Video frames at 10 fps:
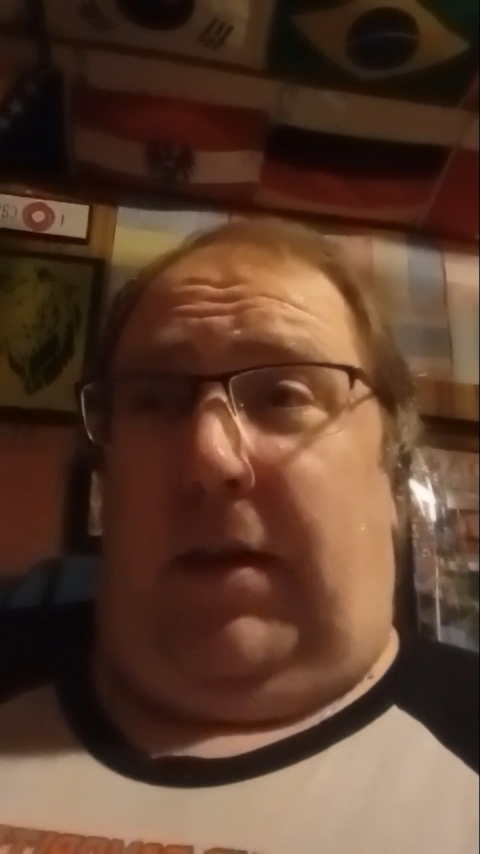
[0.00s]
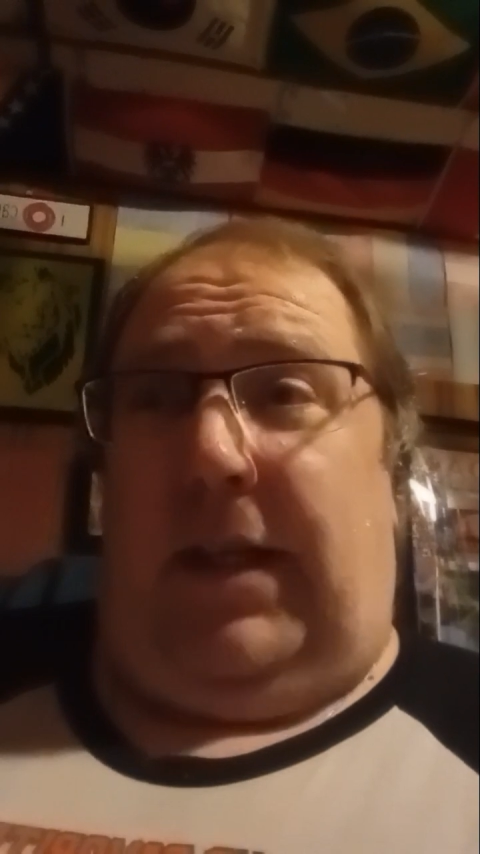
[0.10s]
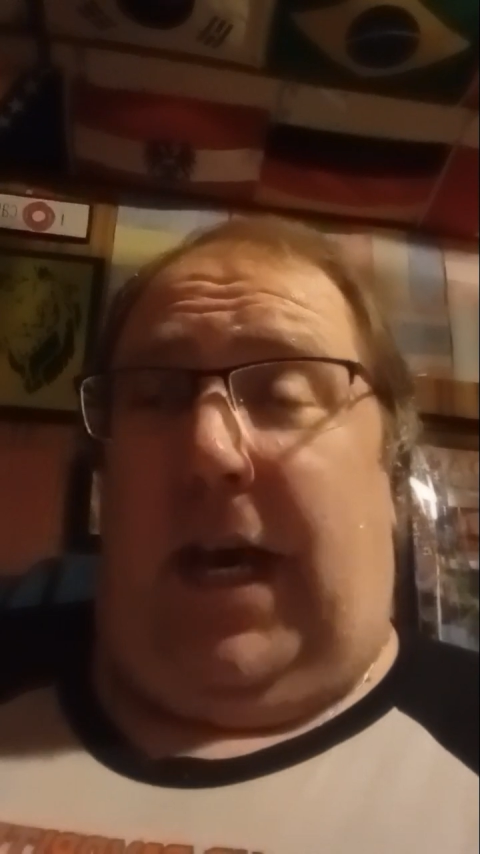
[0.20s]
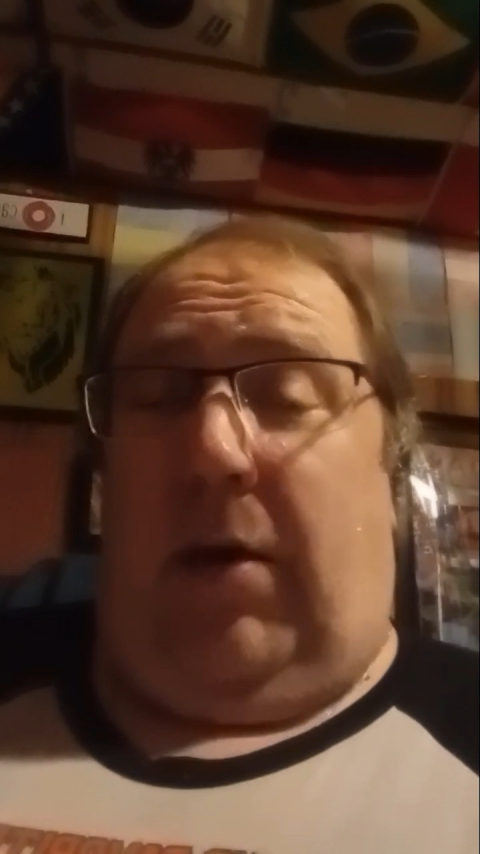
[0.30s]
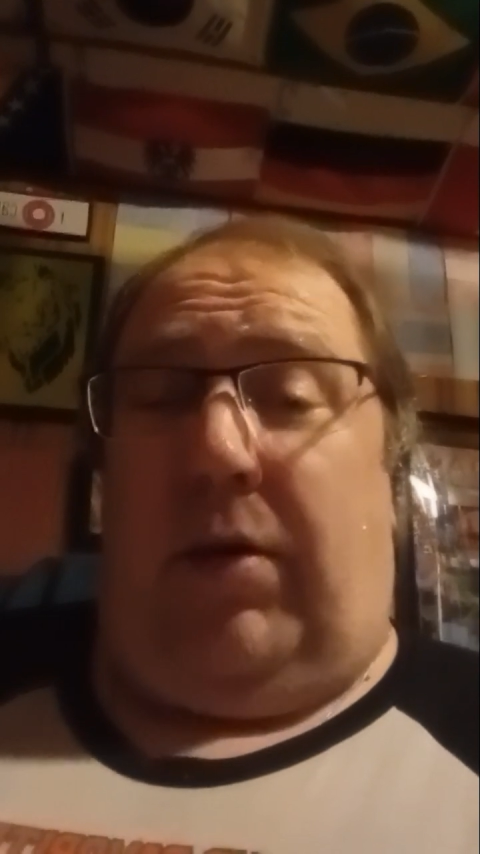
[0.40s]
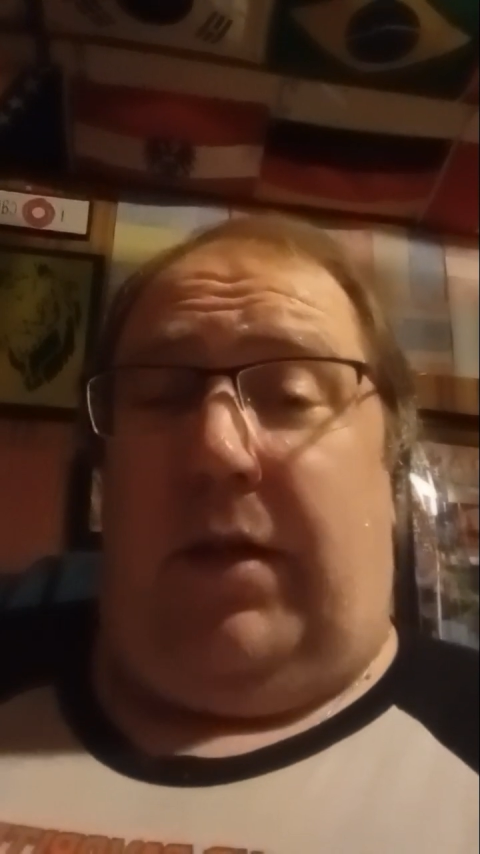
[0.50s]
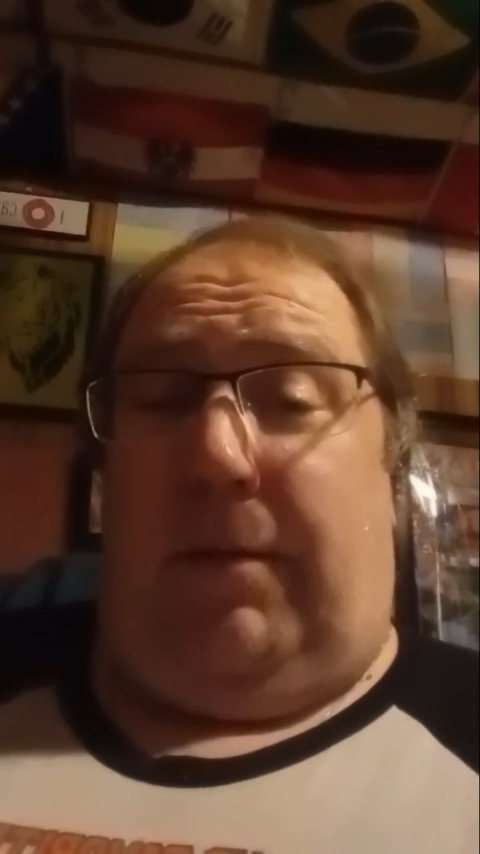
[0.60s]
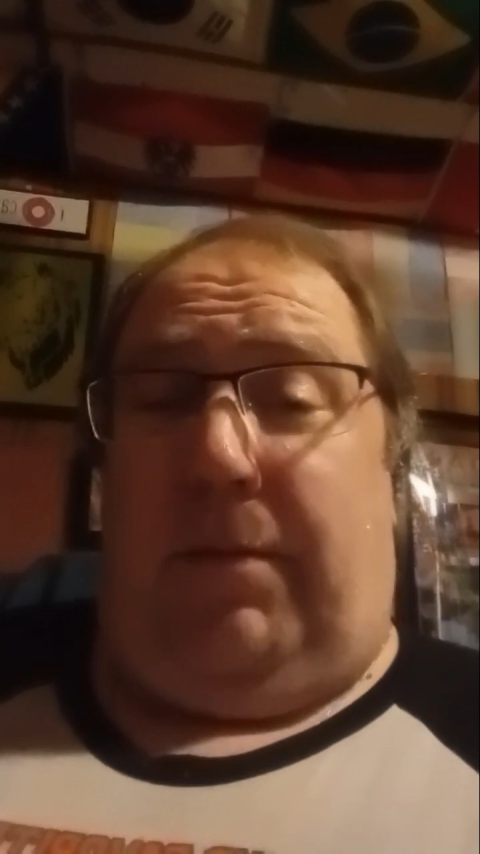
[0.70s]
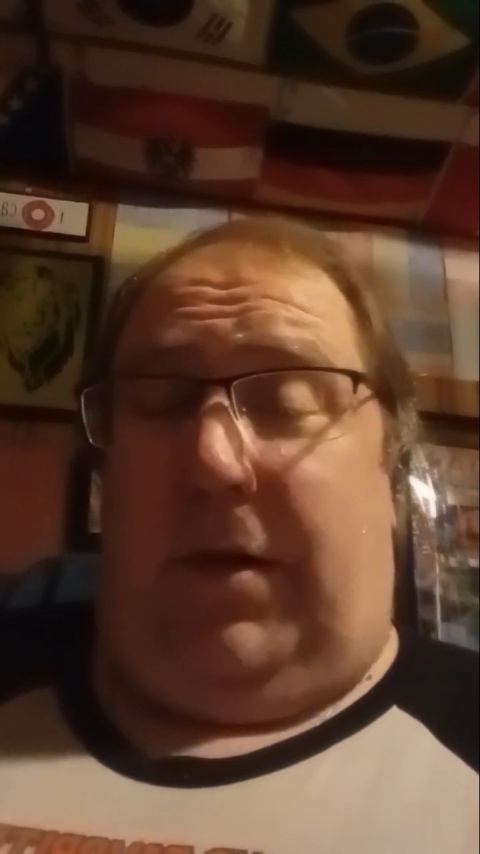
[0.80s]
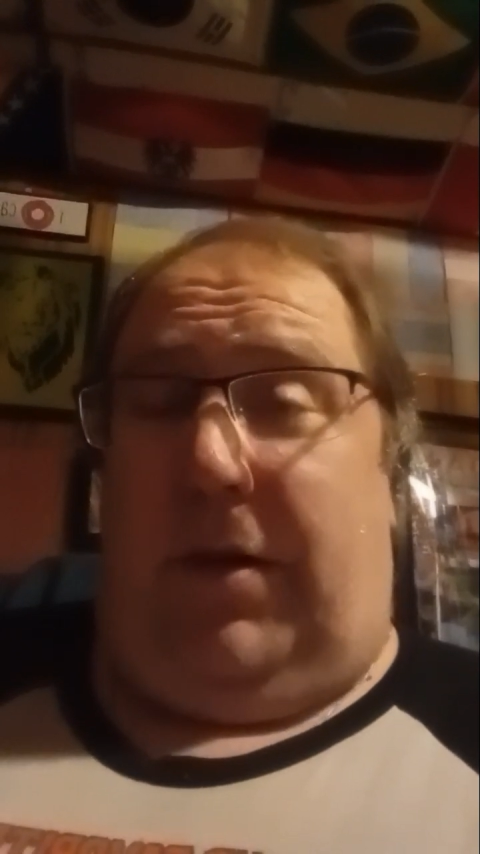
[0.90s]
couches up
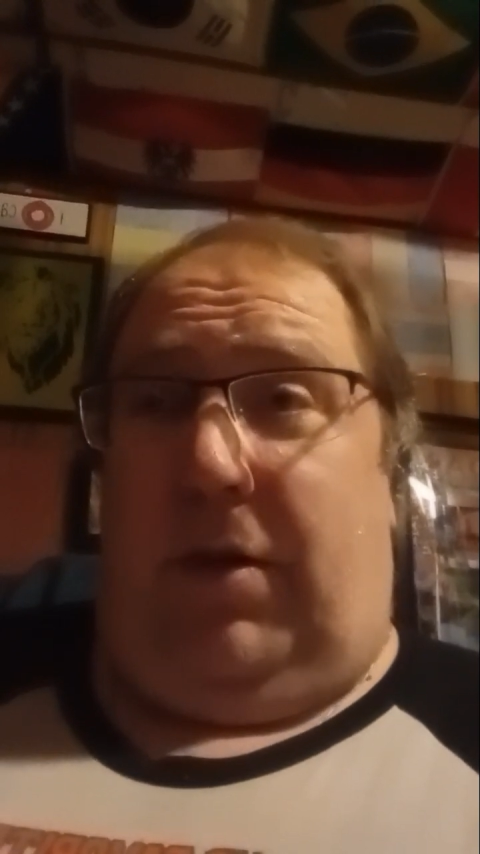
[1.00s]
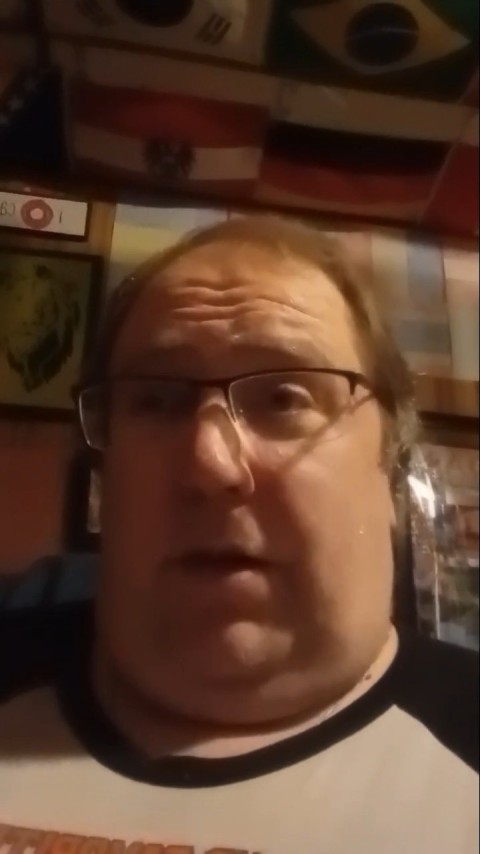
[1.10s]
there too.